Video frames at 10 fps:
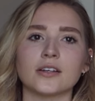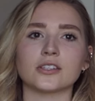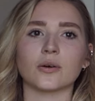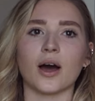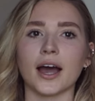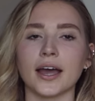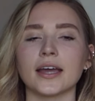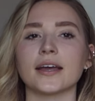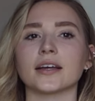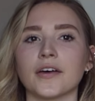So
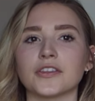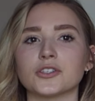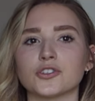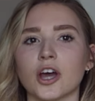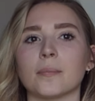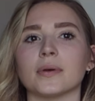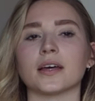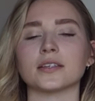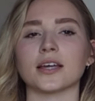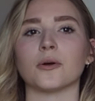I got this job
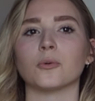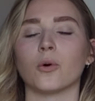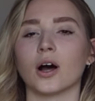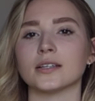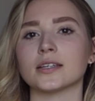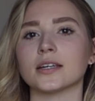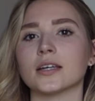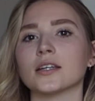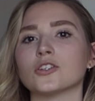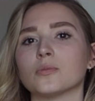because I
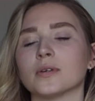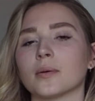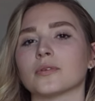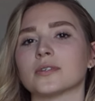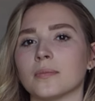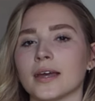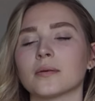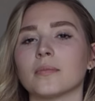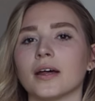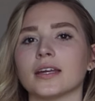wanted to be able to
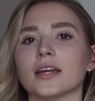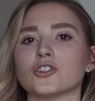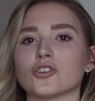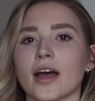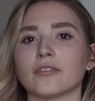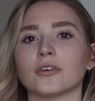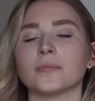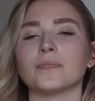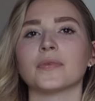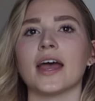make money and
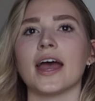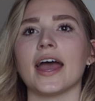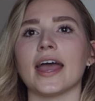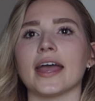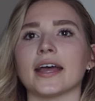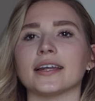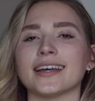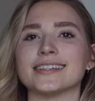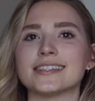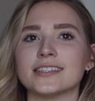travel, and
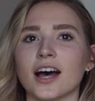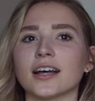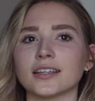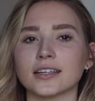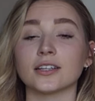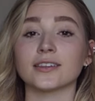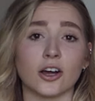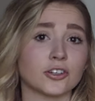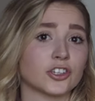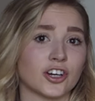it's not like a
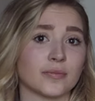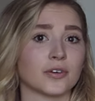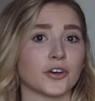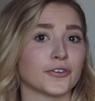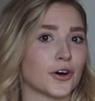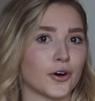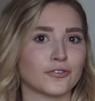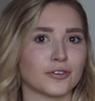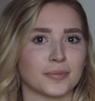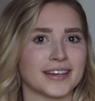long-term goal
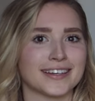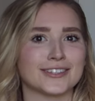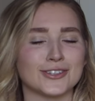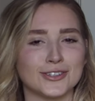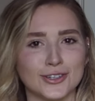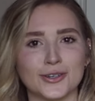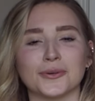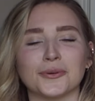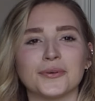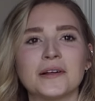for me to
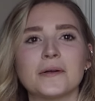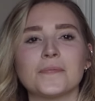do.